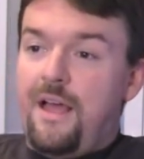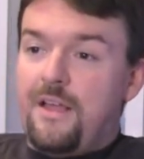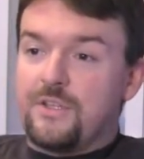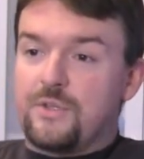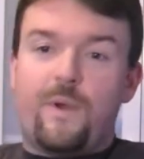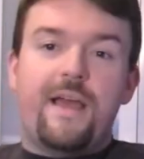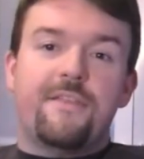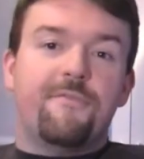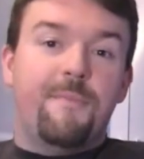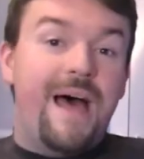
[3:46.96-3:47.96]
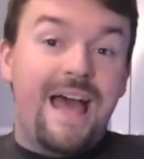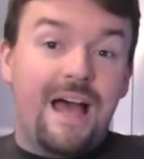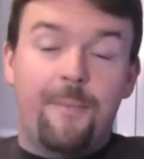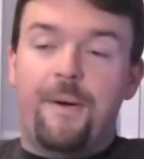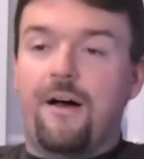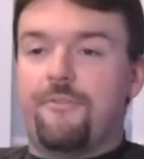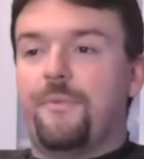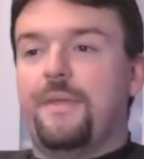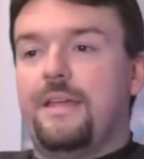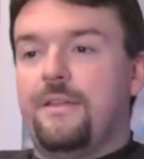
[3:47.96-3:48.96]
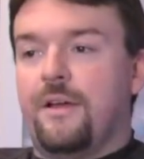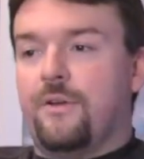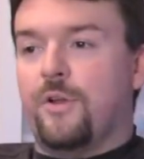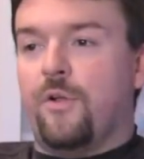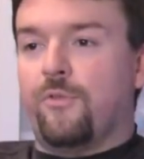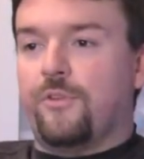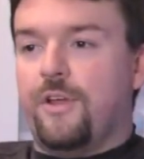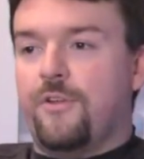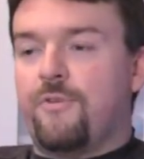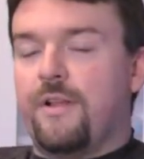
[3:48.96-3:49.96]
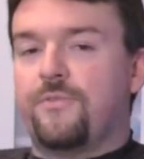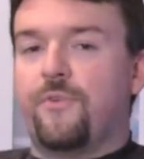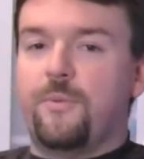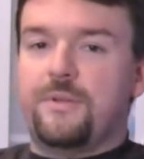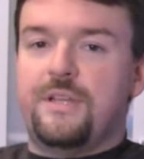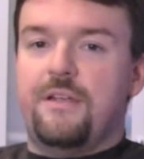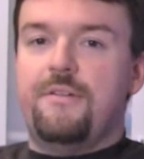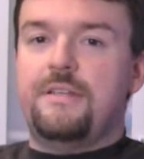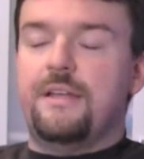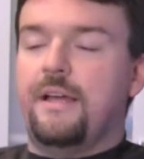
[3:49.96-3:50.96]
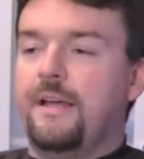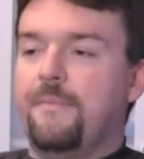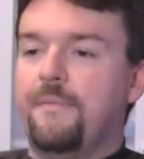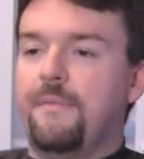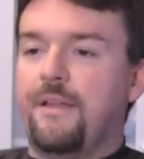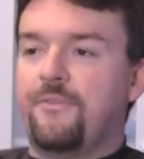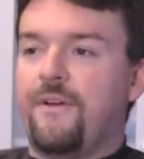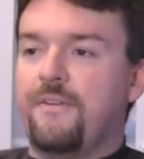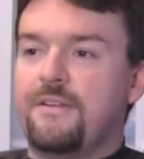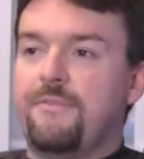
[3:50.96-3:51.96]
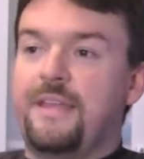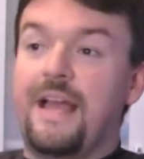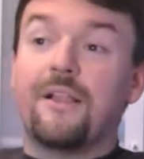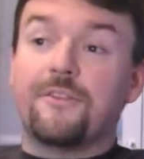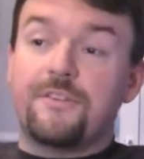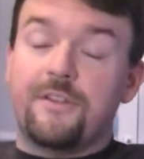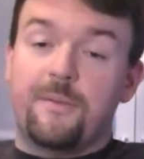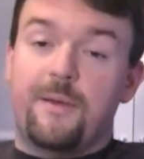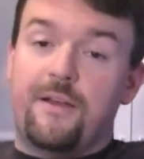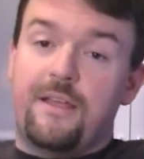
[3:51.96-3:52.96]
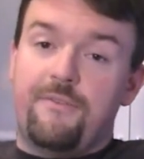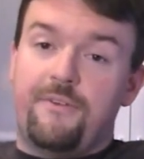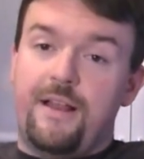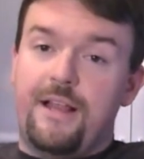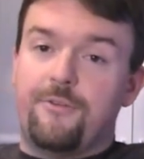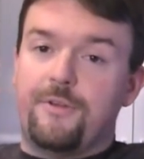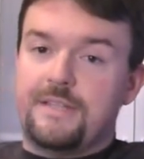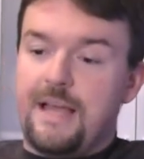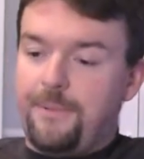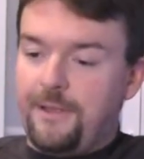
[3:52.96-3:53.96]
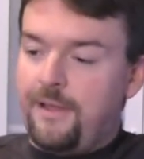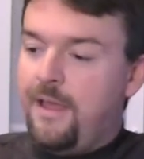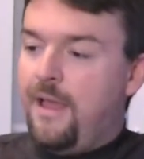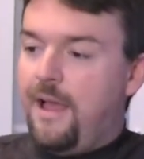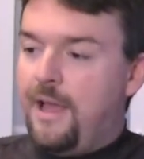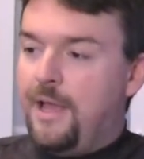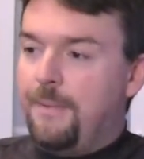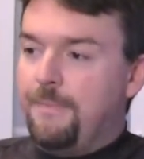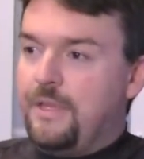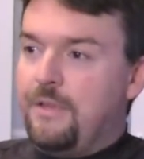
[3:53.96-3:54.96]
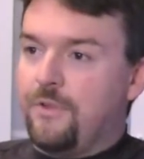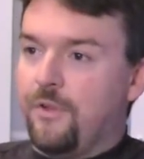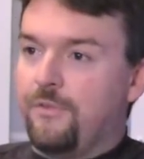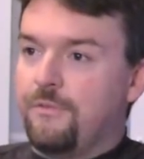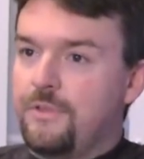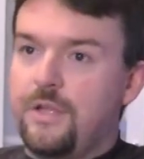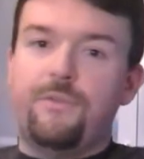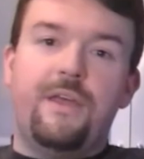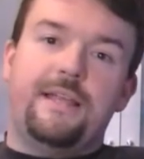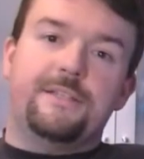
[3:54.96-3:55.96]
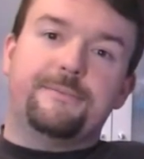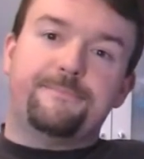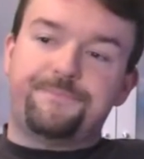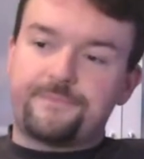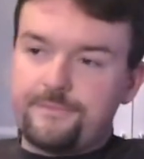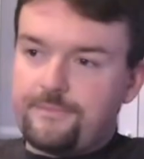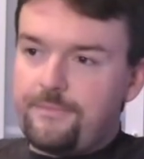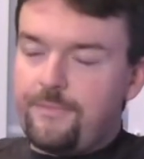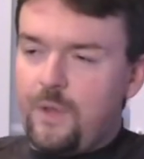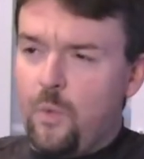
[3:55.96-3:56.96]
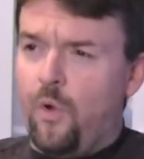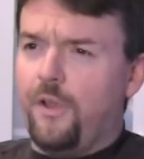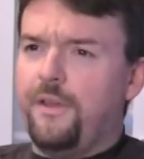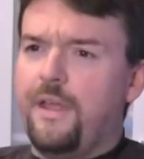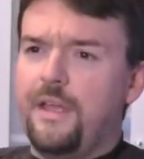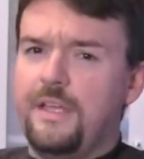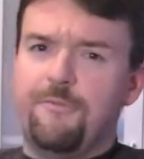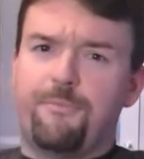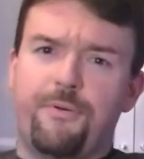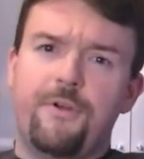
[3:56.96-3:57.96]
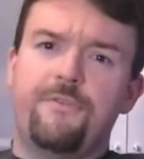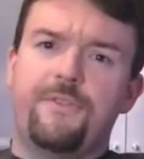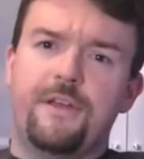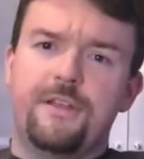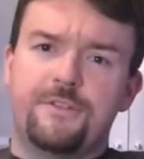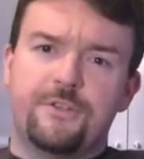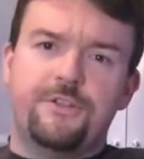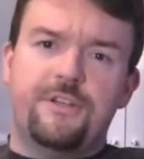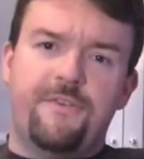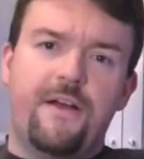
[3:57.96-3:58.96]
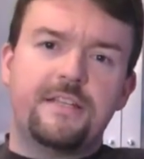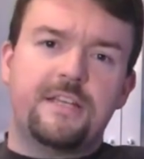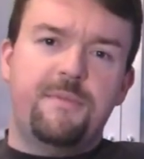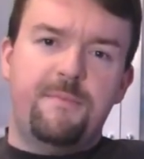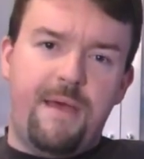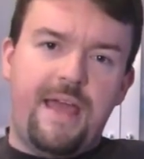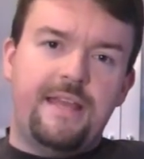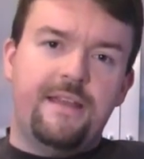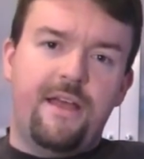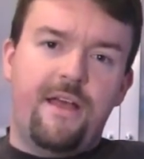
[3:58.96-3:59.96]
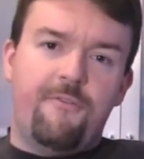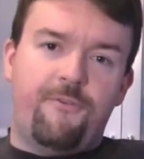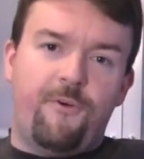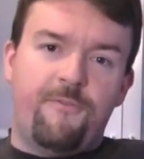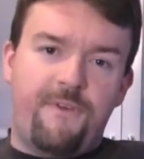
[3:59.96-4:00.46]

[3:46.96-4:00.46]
swathe of meh, apart from the good old Transformer series, as far as everything else is on the market for an Android tablet. You've done two things. One, you've proved that such a device can be made for a